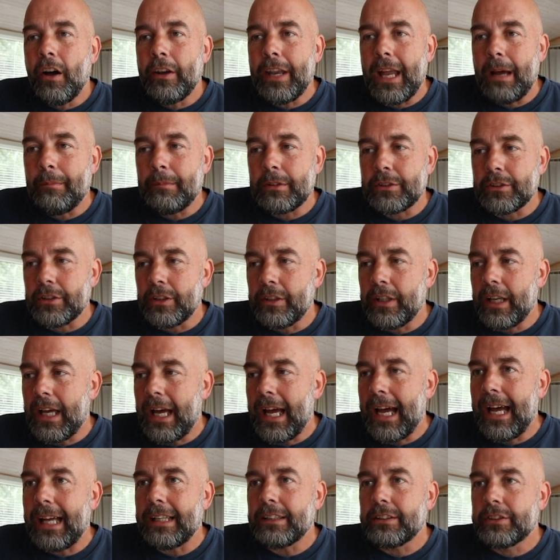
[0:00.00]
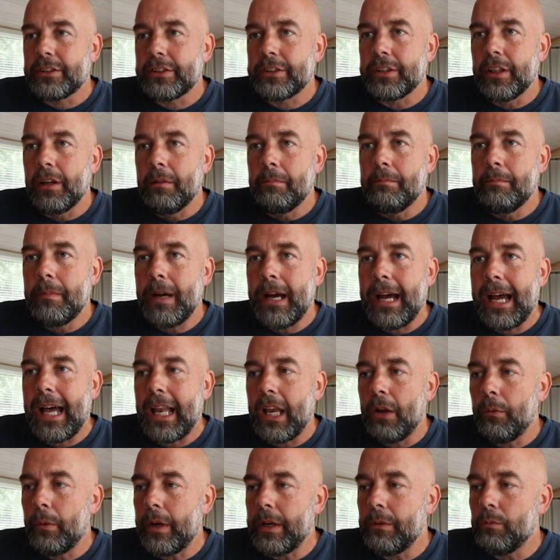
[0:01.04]
on Amazon at some
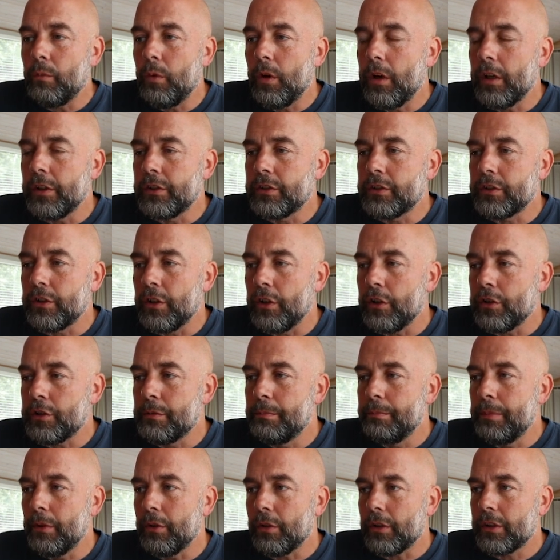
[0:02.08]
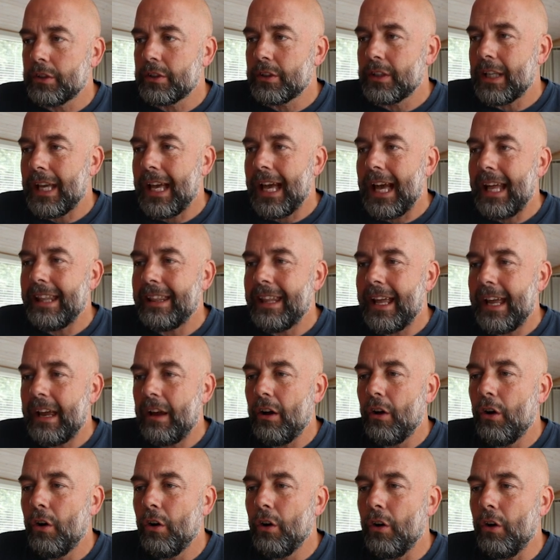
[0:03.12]
Halloween word search books, and they
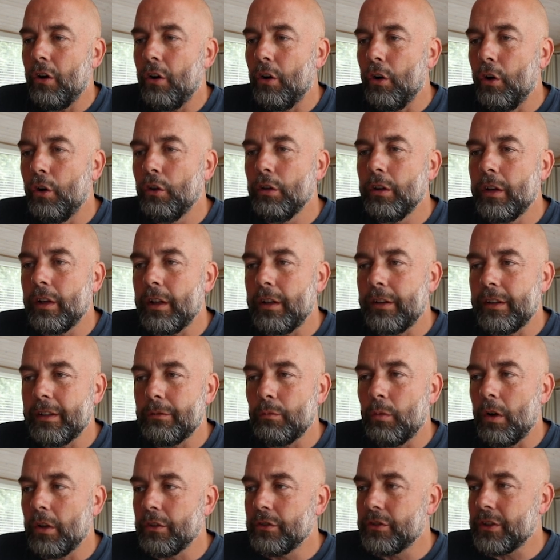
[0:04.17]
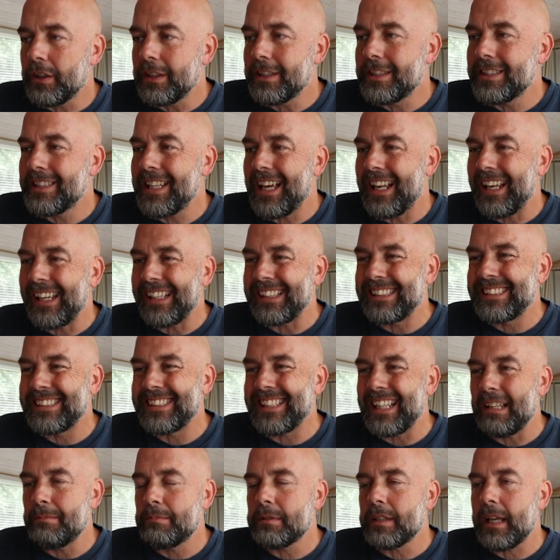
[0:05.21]
all the, the ones that are selling
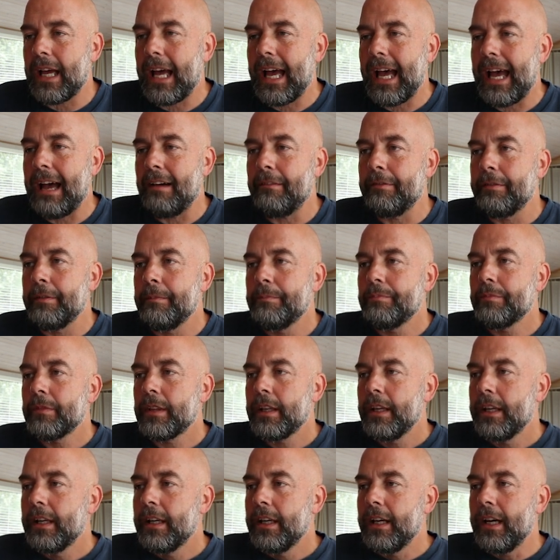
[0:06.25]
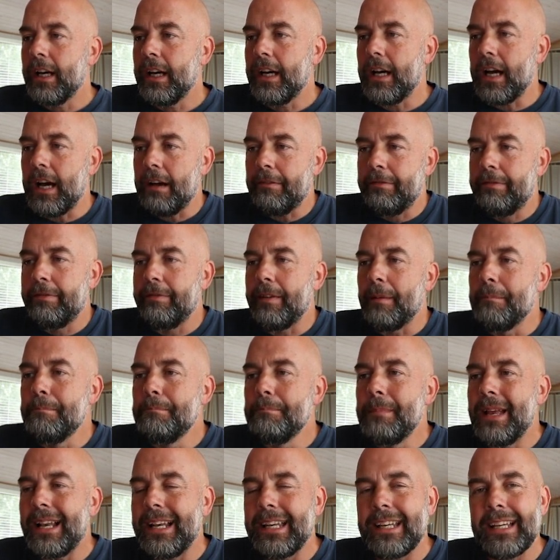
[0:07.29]
seem to have uh, a
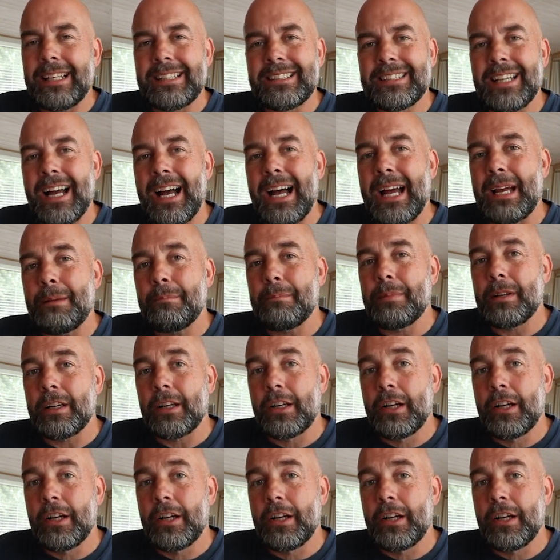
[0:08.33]
familiar type